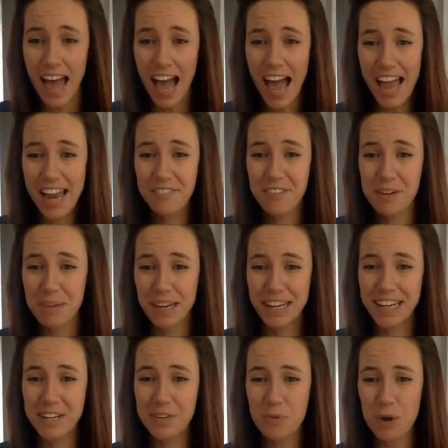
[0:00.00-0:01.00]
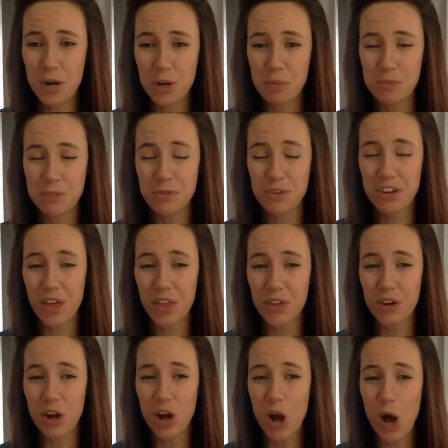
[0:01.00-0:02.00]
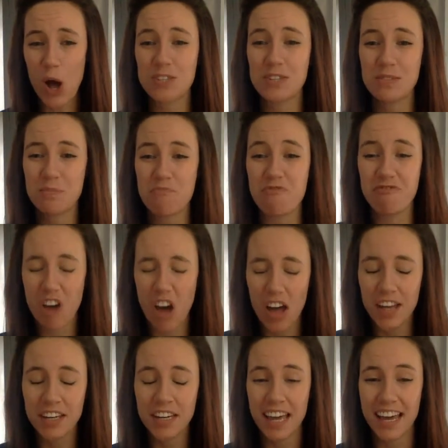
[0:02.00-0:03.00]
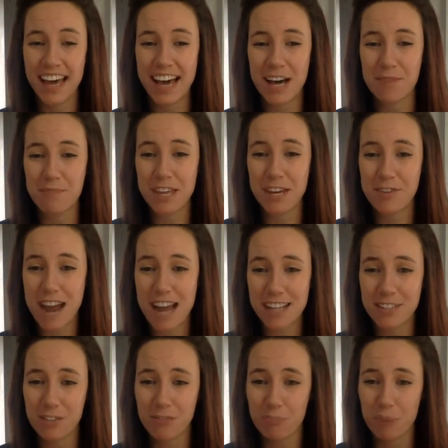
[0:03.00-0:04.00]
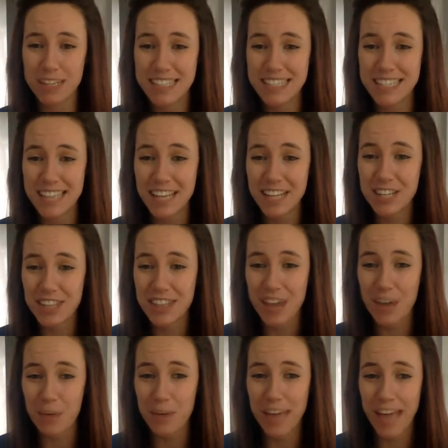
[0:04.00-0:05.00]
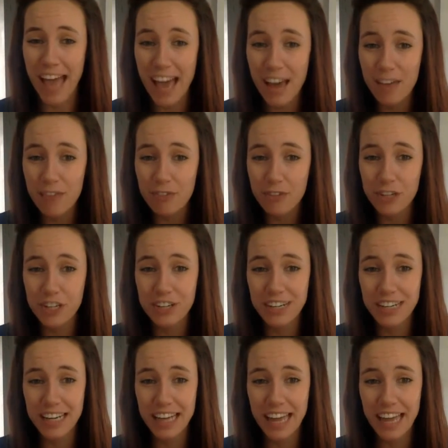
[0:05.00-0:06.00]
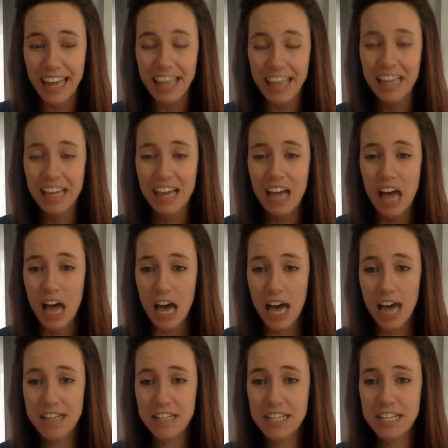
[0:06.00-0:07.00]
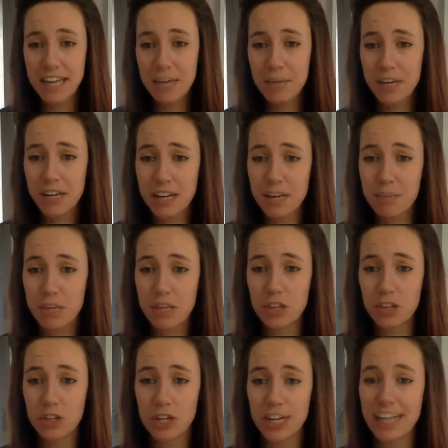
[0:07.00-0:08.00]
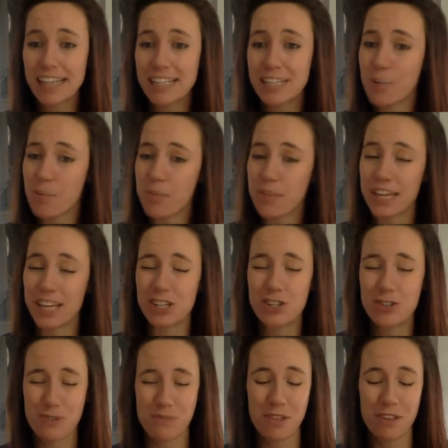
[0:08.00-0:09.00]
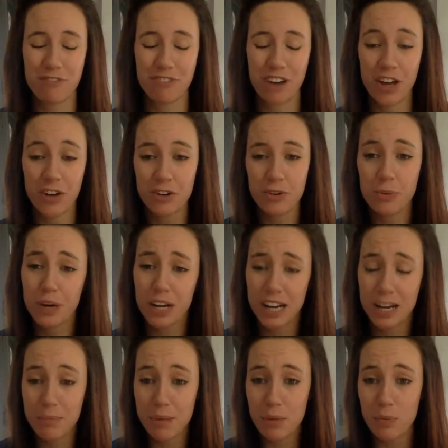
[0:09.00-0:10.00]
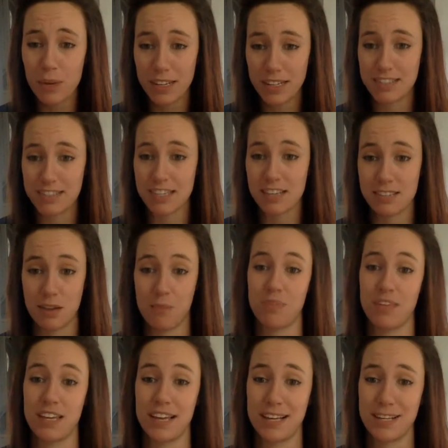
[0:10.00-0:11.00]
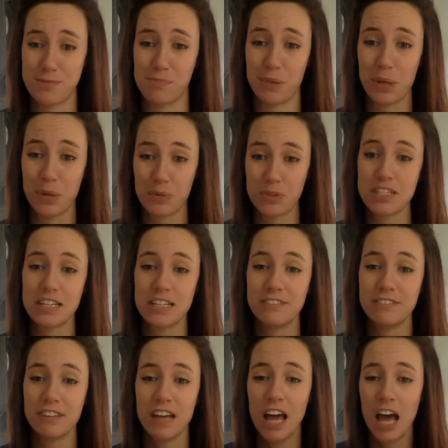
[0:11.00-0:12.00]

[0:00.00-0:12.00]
Hi everybody and welcome to another awesome, fun, interactive presentation that we have for you today. Today we're going to be learning something extremely fun, or we're going to be witnessing something explosive.